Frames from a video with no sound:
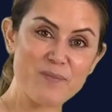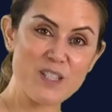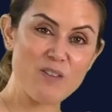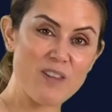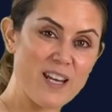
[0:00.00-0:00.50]

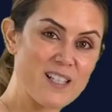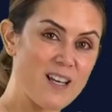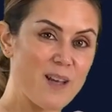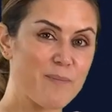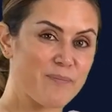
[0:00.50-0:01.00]
Until the next
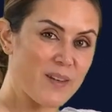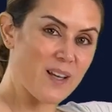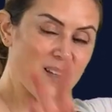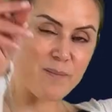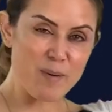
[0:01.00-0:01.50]
time,
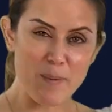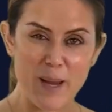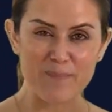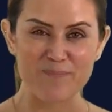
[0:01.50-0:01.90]
bye-bye.